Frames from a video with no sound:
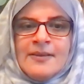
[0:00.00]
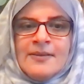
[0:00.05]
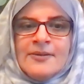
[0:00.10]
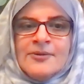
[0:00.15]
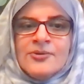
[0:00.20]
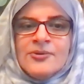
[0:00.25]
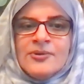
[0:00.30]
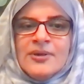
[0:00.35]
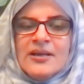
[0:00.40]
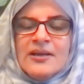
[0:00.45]

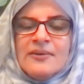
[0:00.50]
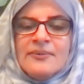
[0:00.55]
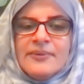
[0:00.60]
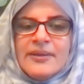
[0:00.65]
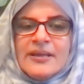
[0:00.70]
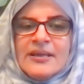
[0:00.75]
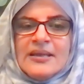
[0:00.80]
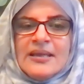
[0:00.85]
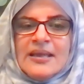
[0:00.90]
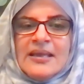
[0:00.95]
O Allah,
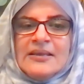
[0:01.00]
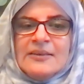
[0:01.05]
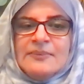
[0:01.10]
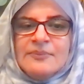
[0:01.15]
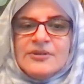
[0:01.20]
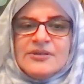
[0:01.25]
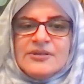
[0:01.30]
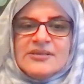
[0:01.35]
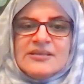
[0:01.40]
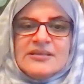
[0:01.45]
when any
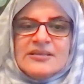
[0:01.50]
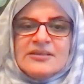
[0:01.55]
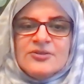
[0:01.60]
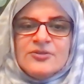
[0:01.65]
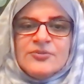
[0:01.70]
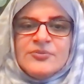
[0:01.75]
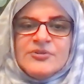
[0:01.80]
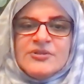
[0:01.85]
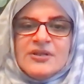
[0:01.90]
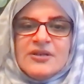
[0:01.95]
person
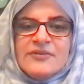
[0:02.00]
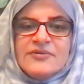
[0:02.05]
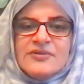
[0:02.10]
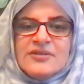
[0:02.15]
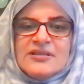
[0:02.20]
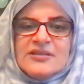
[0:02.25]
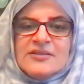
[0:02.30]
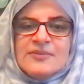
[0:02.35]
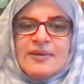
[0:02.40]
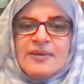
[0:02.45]
observes
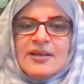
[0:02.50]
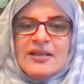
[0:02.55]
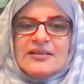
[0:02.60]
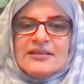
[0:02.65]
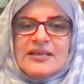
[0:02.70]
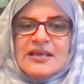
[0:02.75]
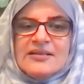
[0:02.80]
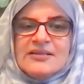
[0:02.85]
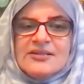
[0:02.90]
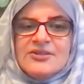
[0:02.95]
this month
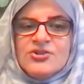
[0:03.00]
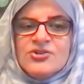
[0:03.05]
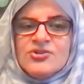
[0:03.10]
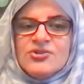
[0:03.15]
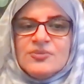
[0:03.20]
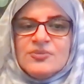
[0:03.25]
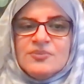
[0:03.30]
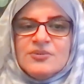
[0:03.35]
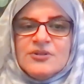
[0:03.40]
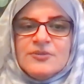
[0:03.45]
as it
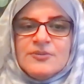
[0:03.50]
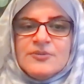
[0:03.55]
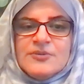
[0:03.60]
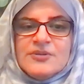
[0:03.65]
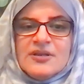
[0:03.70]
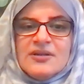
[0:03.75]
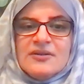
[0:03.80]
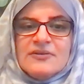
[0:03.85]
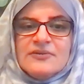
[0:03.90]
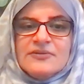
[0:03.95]
should be
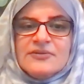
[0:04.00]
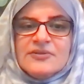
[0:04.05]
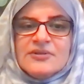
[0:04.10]
observed,